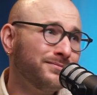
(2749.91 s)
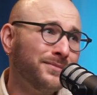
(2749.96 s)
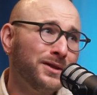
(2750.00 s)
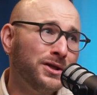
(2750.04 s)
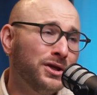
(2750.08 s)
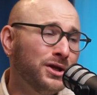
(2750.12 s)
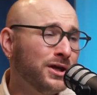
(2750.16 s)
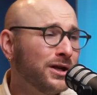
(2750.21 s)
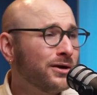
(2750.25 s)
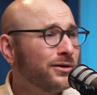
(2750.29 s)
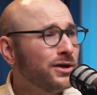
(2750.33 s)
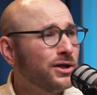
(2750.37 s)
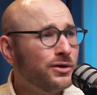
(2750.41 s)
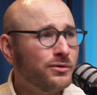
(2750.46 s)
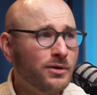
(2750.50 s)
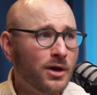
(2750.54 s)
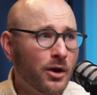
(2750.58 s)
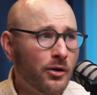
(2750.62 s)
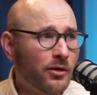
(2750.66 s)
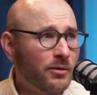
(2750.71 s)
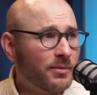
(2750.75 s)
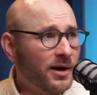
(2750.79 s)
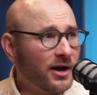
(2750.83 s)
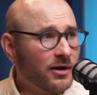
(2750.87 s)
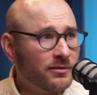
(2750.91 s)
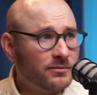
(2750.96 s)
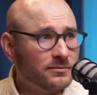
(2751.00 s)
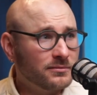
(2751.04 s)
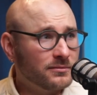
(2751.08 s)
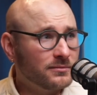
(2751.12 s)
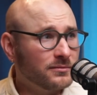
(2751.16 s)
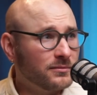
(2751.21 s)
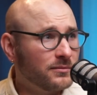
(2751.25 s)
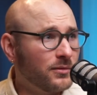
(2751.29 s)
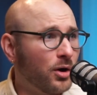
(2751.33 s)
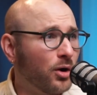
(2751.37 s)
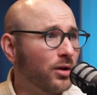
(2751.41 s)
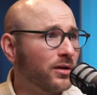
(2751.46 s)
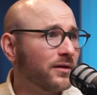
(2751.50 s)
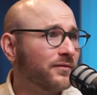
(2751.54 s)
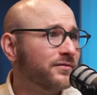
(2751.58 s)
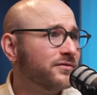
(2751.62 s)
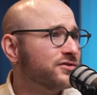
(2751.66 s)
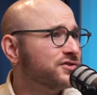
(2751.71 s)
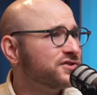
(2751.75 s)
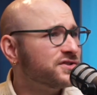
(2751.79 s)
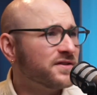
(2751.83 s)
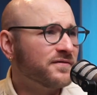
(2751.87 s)
you know, you know about all of
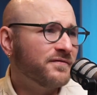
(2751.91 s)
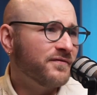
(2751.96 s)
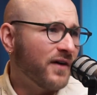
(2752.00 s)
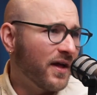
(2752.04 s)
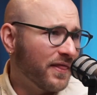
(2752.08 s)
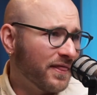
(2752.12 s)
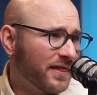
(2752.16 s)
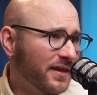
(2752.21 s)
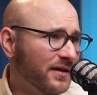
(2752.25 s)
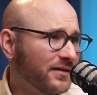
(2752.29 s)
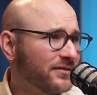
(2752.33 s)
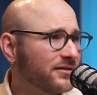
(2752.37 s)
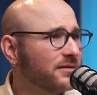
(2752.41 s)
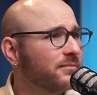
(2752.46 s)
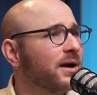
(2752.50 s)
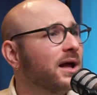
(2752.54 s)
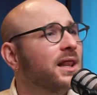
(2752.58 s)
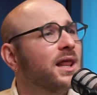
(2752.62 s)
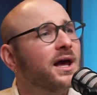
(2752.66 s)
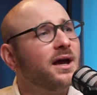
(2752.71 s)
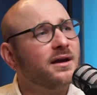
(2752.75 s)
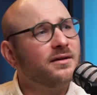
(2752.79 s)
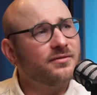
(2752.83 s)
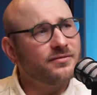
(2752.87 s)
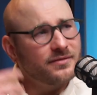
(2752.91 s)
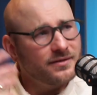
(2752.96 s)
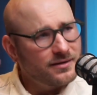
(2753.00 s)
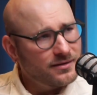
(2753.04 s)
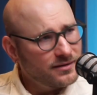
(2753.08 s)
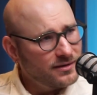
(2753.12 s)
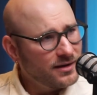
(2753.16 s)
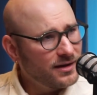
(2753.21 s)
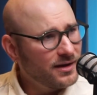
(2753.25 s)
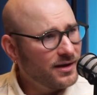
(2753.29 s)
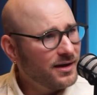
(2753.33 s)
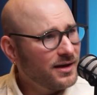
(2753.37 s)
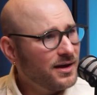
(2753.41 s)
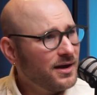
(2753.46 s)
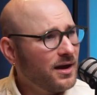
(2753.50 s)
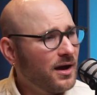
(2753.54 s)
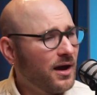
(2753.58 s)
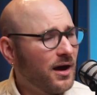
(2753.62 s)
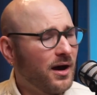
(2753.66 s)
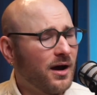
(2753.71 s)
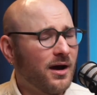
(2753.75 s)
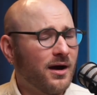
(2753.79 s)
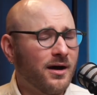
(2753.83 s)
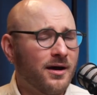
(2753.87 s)
just the fun things in my life, and
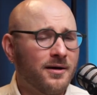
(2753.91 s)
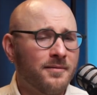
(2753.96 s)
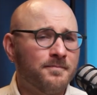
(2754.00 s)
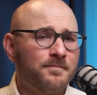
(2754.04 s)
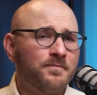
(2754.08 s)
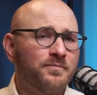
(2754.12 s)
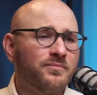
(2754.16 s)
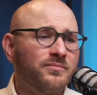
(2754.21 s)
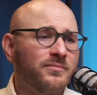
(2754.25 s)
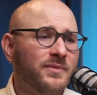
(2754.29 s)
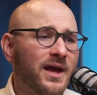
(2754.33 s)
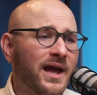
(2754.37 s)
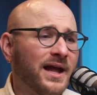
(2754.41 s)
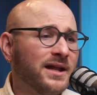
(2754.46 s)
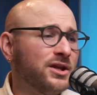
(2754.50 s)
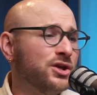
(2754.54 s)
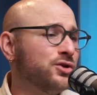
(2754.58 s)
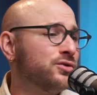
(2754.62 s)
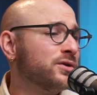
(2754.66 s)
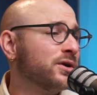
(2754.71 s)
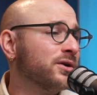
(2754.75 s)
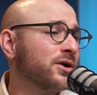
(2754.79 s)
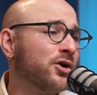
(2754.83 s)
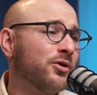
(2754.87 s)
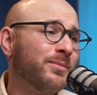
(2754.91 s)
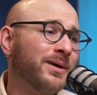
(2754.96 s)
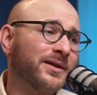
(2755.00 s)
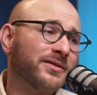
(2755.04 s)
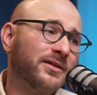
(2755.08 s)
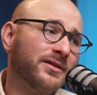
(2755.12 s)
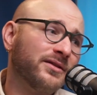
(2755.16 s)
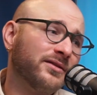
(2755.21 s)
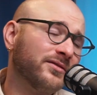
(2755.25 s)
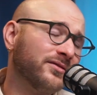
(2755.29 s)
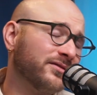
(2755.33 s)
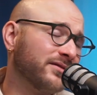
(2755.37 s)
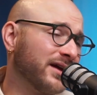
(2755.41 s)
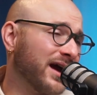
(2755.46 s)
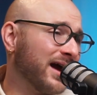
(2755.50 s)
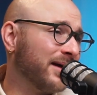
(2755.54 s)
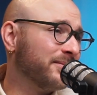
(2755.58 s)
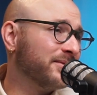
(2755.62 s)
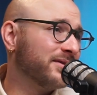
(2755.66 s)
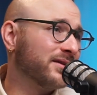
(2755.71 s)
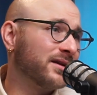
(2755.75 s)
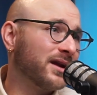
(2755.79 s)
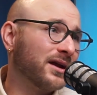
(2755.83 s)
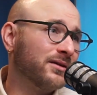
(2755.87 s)
yes, um, and you don't know about the
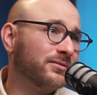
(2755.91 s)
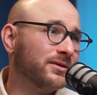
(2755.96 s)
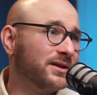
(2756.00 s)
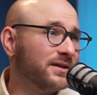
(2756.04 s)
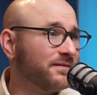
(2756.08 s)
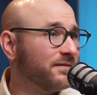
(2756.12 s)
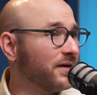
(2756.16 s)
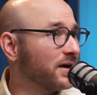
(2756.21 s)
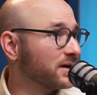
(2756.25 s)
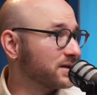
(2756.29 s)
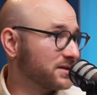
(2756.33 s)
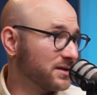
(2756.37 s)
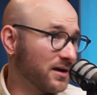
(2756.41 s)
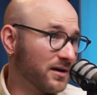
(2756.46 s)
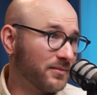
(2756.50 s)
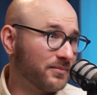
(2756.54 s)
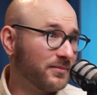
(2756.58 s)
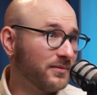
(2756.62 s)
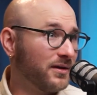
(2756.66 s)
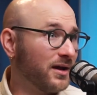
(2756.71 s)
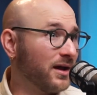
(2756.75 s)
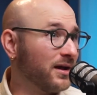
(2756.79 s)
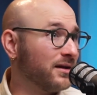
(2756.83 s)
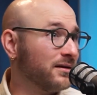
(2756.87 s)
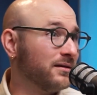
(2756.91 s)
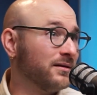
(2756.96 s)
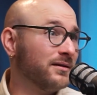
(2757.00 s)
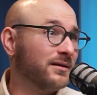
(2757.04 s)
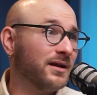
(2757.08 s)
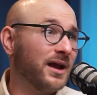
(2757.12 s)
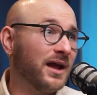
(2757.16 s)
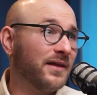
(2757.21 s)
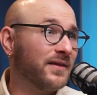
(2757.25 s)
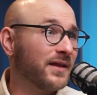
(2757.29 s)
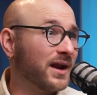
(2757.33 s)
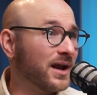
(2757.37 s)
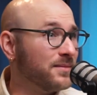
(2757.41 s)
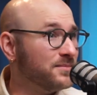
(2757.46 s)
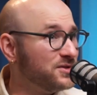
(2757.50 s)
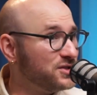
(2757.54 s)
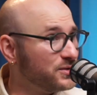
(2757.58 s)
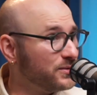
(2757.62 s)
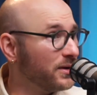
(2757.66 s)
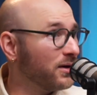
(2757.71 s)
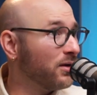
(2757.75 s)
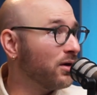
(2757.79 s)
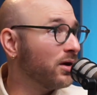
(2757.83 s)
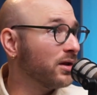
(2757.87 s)
times that I really fucked up, and and that I'm
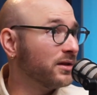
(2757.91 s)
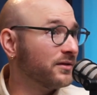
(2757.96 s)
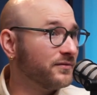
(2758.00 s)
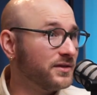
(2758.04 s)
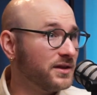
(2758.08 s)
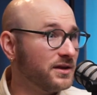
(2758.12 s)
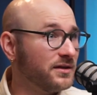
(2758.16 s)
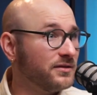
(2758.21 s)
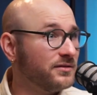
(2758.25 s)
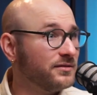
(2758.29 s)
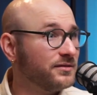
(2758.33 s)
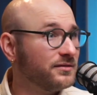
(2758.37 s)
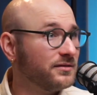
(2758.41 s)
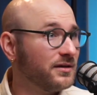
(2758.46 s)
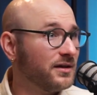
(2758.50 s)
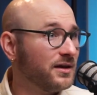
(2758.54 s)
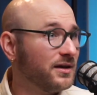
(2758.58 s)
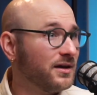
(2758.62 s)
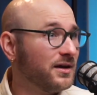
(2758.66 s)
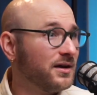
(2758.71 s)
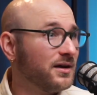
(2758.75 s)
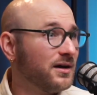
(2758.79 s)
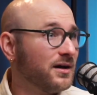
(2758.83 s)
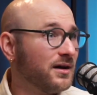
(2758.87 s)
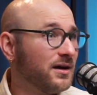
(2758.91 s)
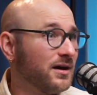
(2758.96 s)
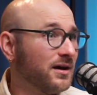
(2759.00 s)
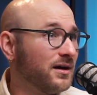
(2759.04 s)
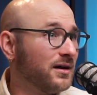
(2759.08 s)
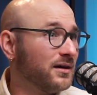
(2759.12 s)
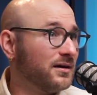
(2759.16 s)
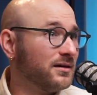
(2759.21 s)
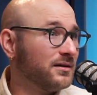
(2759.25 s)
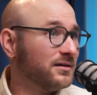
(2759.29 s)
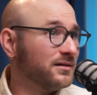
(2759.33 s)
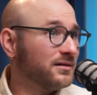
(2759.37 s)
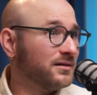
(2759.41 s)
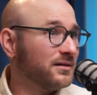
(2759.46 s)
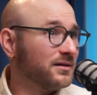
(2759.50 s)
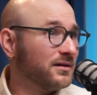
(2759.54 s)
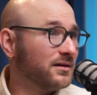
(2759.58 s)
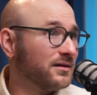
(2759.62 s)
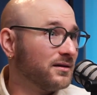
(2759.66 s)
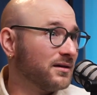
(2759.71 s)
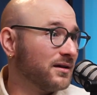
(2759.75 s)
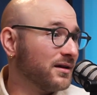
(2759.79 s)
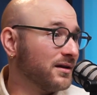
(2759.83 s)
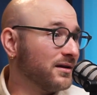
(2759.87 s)
doing all of these. Uh,
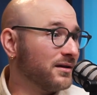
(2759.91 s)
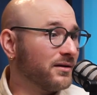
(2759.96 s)
you know,